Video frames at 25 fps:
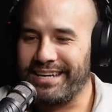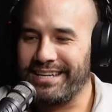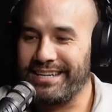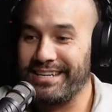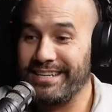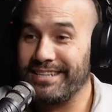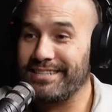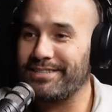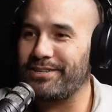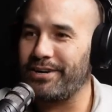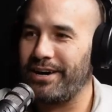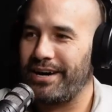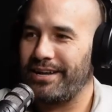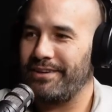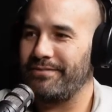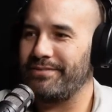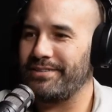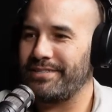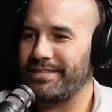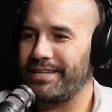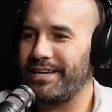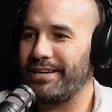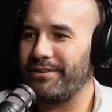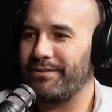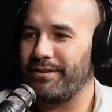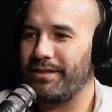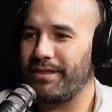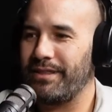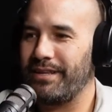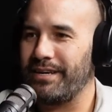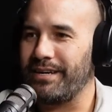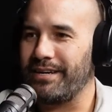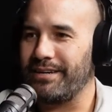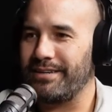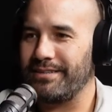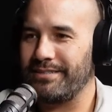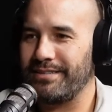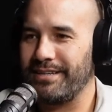it is kind of a scary
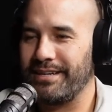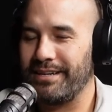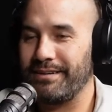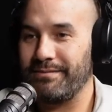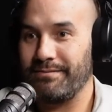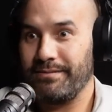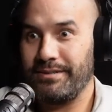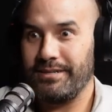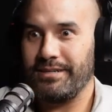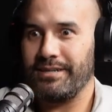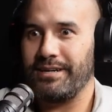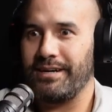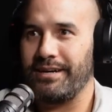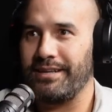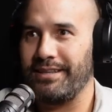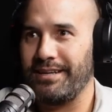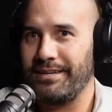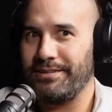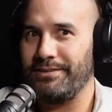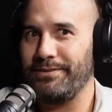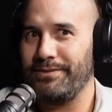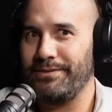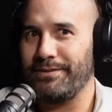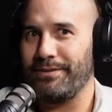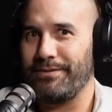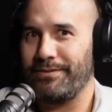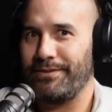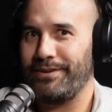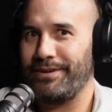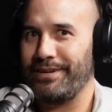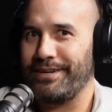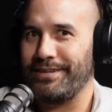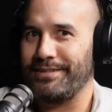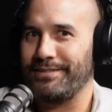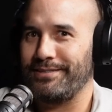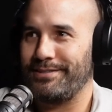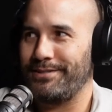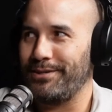thing. Cause you're like, Oh, they're doing the thing
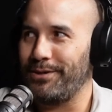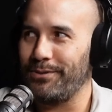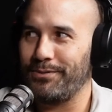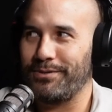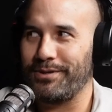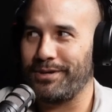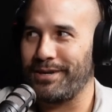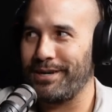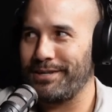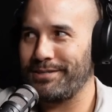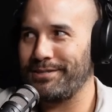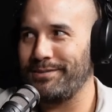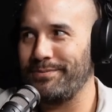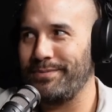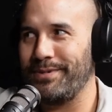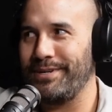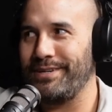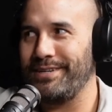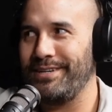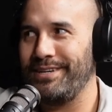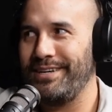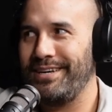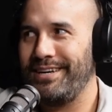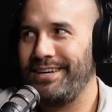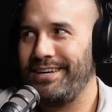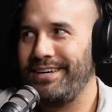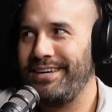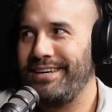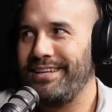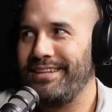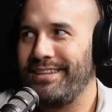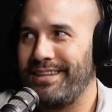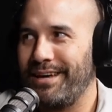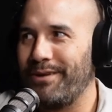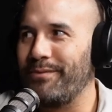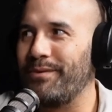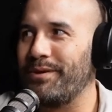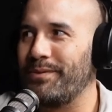I told the customer
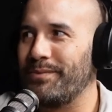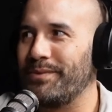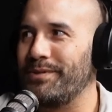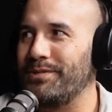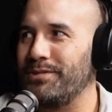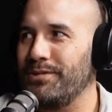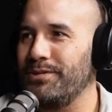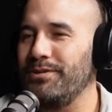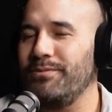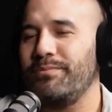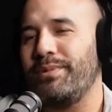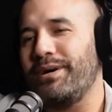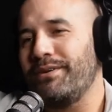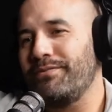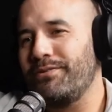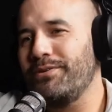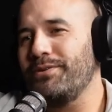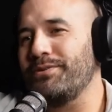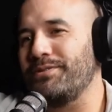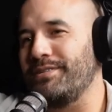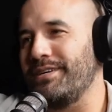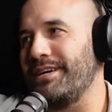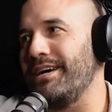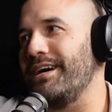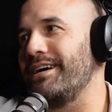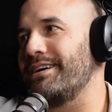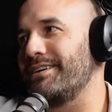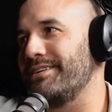that we would do. But of course they are.